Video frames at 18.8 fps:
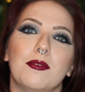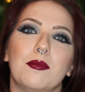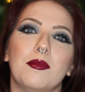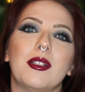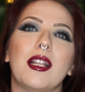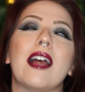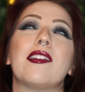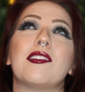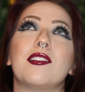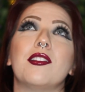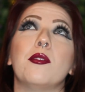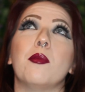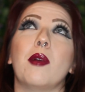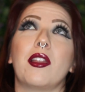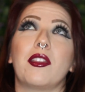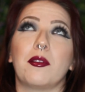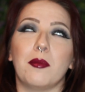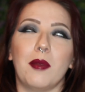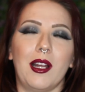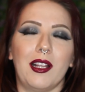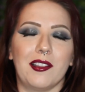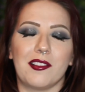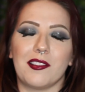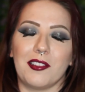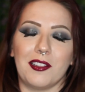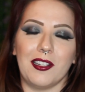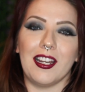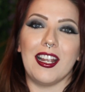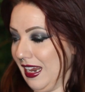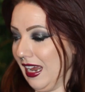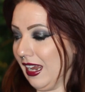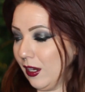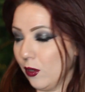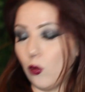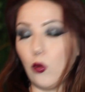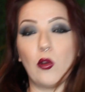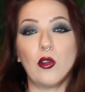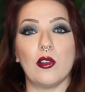Bless you, Mother Monster.
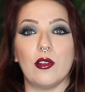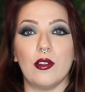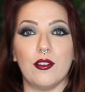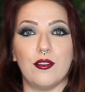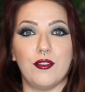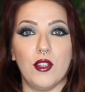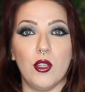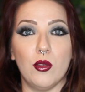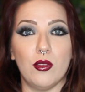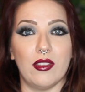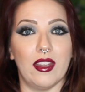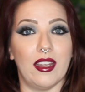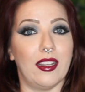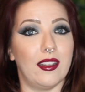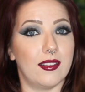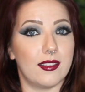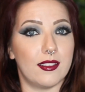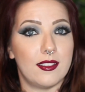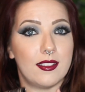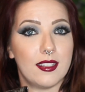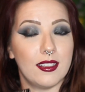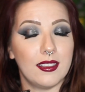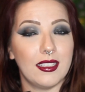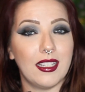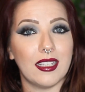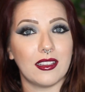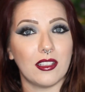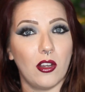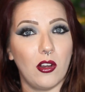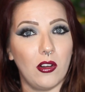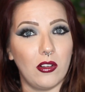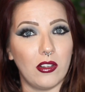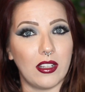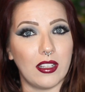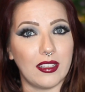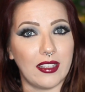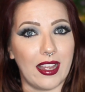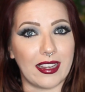I ordered a few things. Didn't get the whole
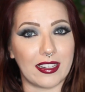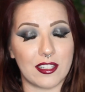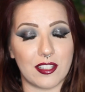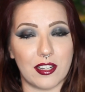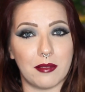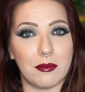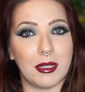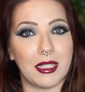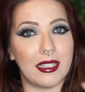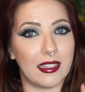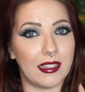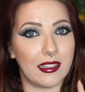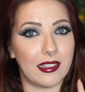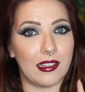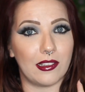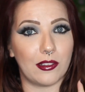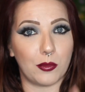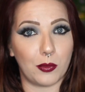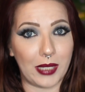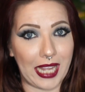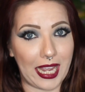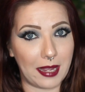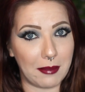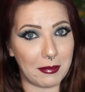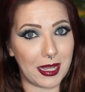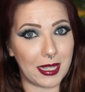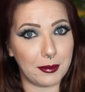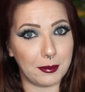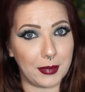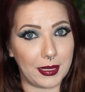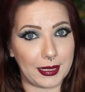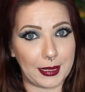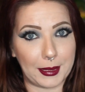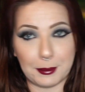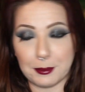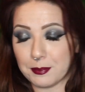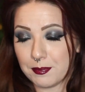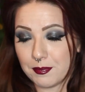collection because we ain't made money.